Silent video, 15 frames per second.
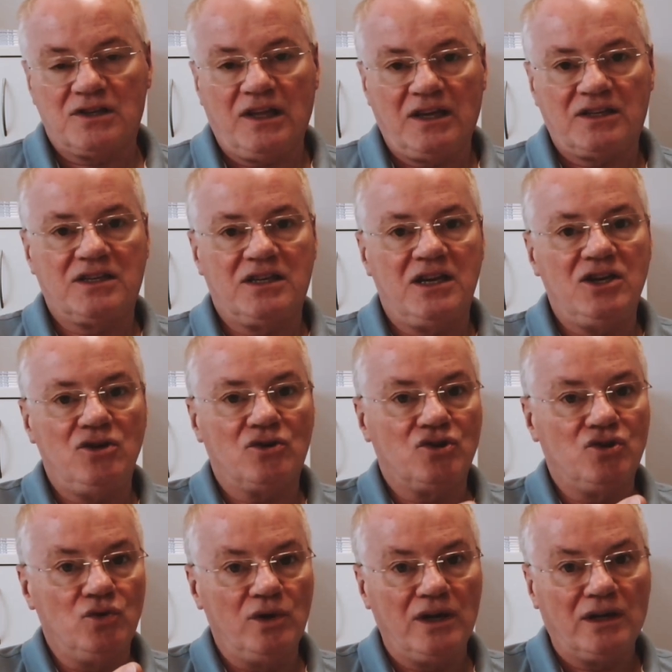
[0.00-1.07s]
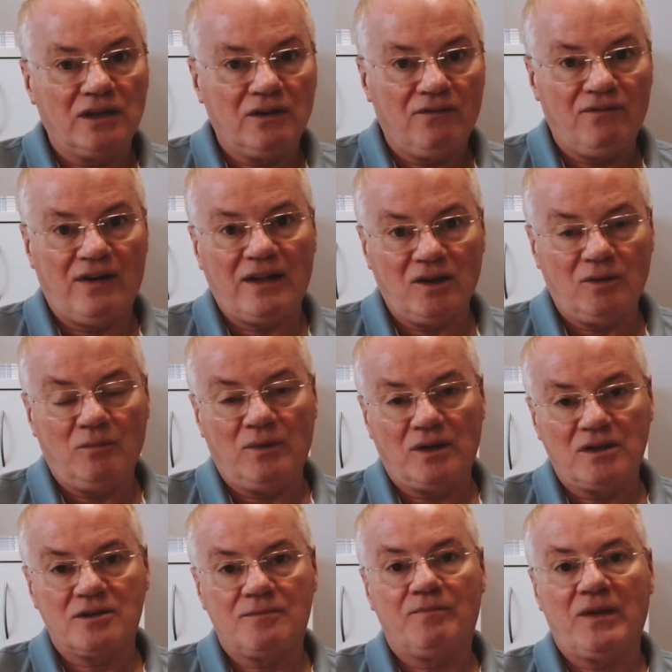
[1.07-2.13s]
let's say you're doing a
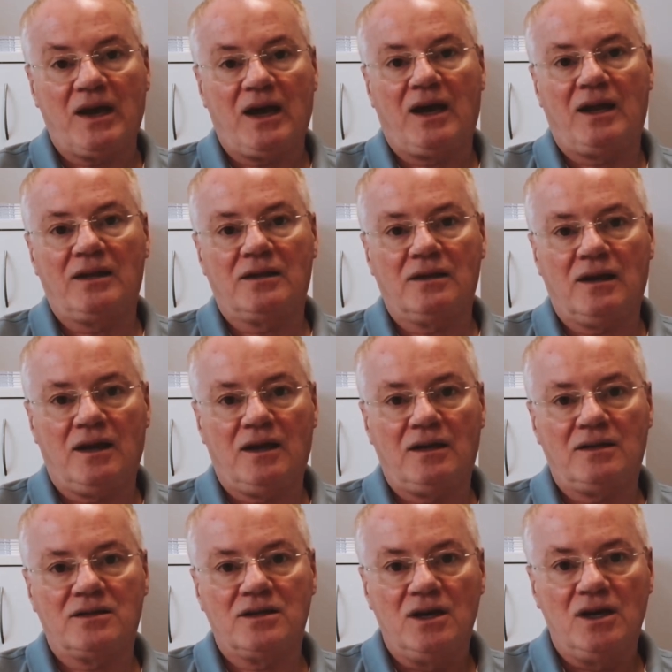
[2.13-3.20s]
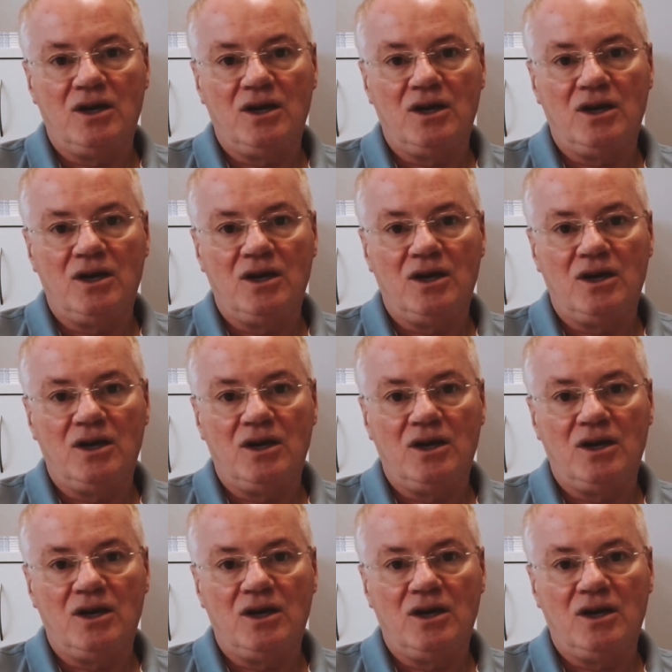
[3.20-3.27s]
development and